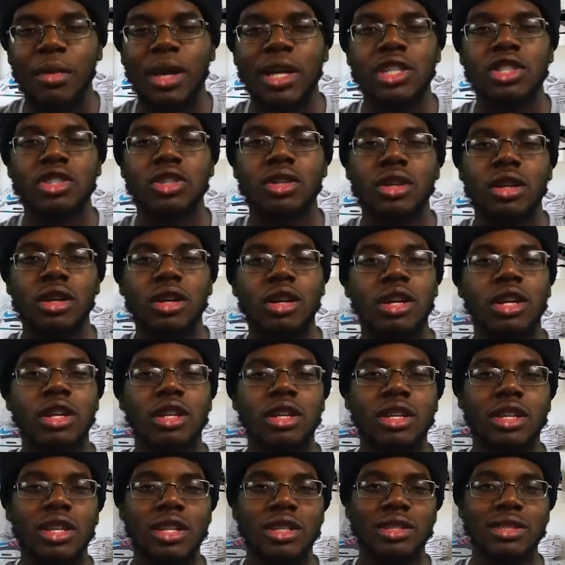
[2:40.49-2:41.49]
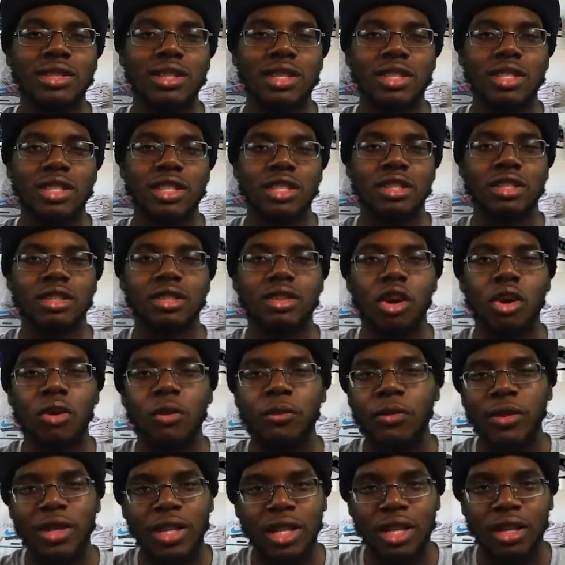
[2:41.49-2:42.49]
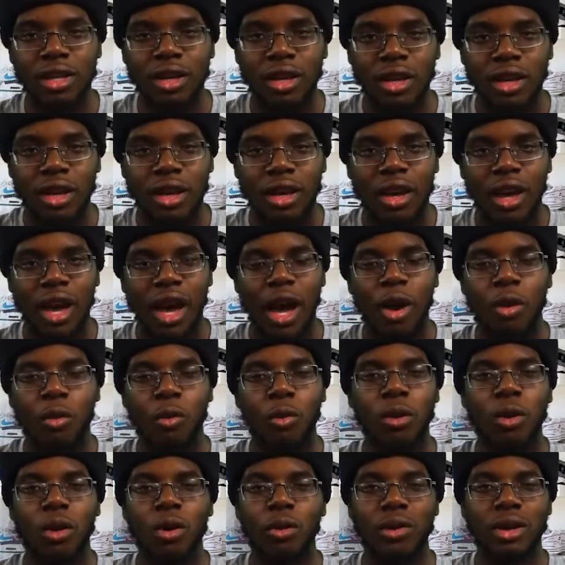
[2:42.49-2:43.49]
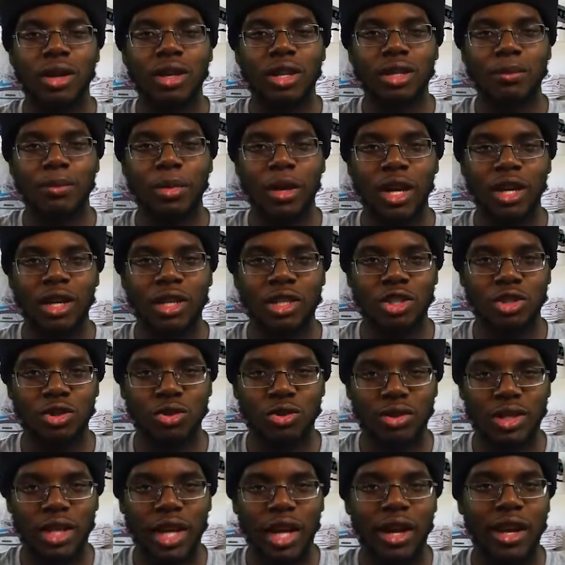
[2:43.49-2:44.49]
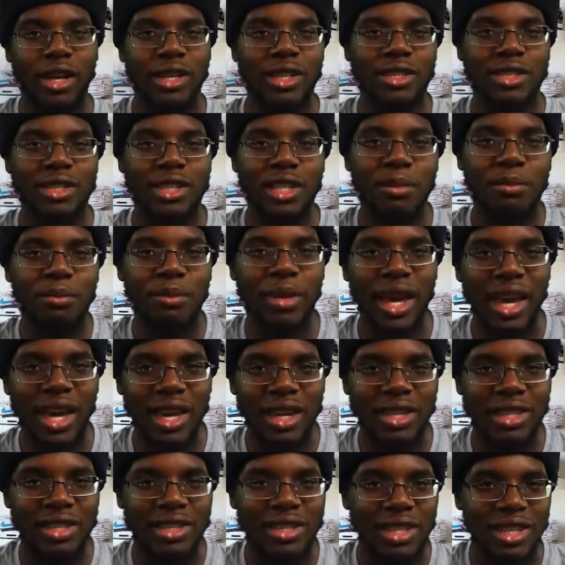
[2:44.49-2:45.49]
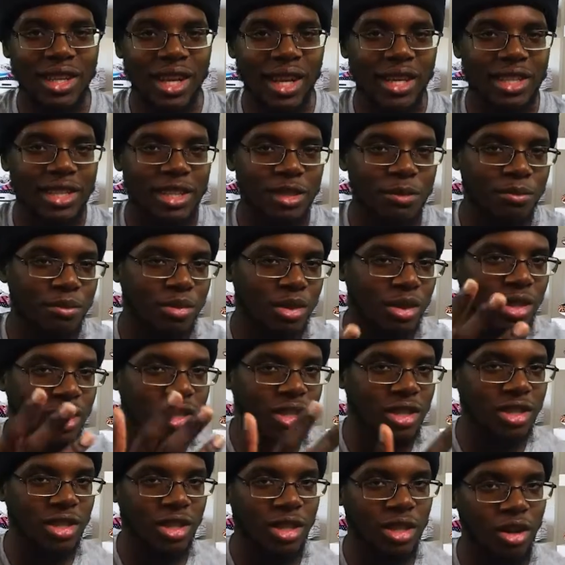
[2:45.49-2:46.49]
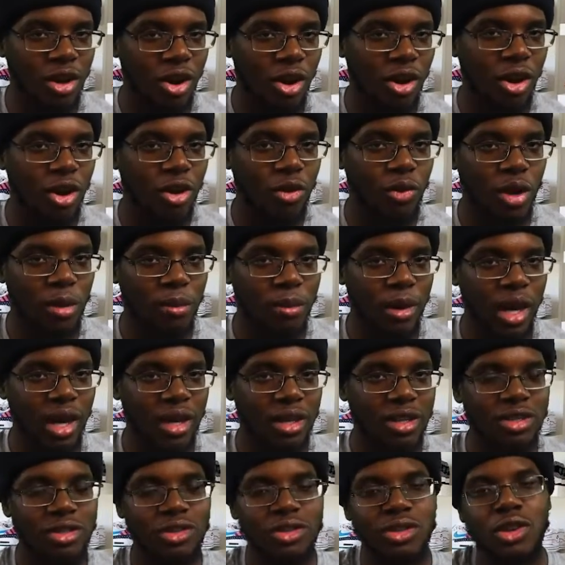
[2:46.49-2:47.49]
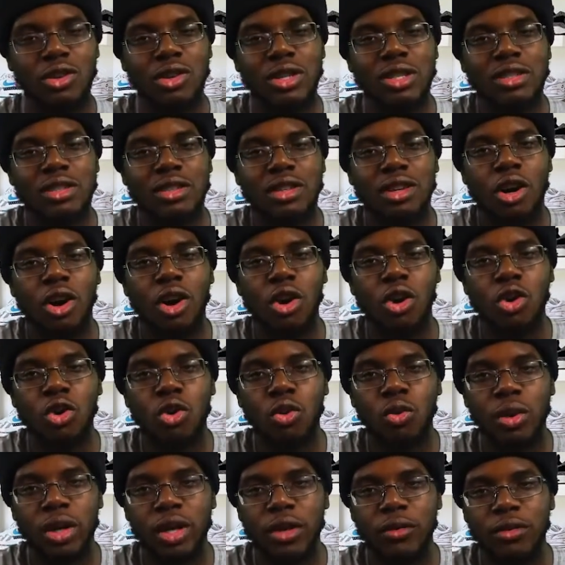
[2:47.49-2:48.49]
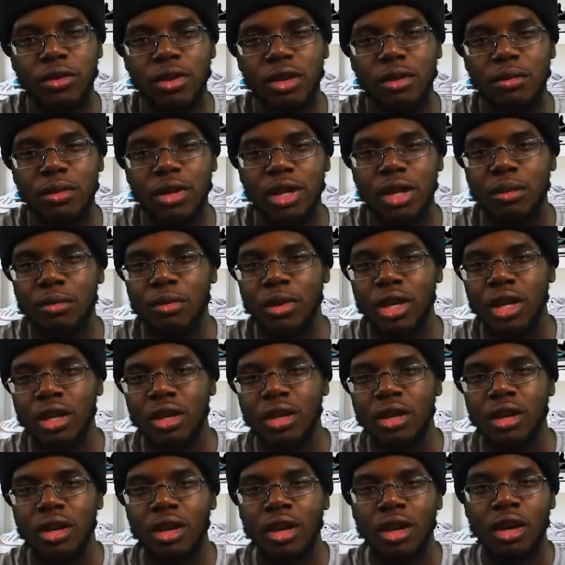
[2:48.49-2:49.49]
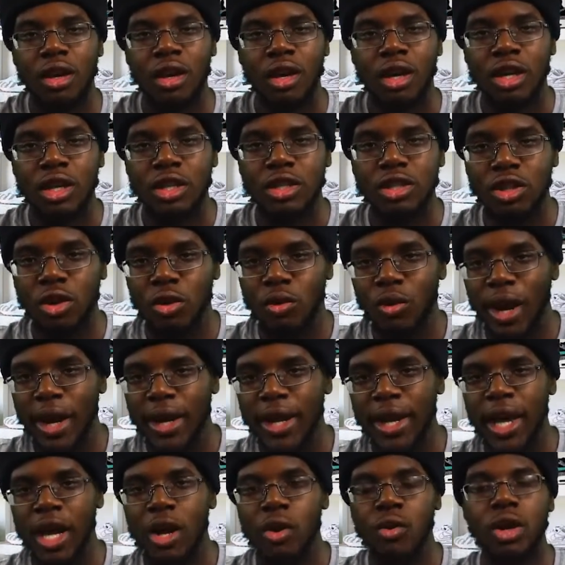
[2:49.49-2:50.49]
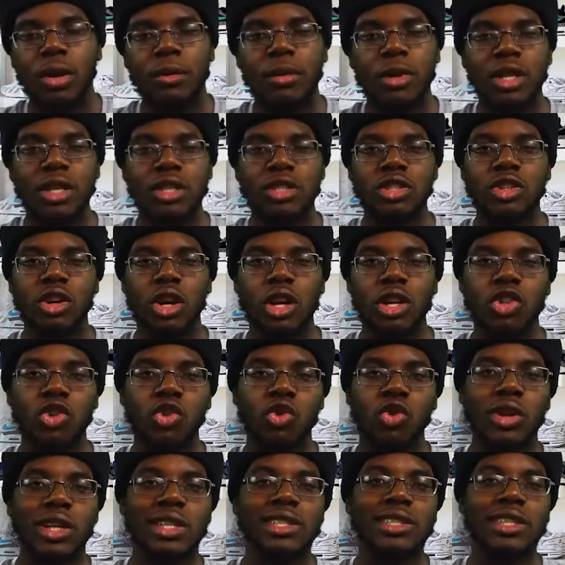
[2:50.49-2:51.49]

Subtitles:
make sure they're in good condition. Hopefully I won't get a pair of shoes that I have to send back, because then I have to push it all the way back, because you know it took a whole week for them to come in. So right now what I'm going to start doing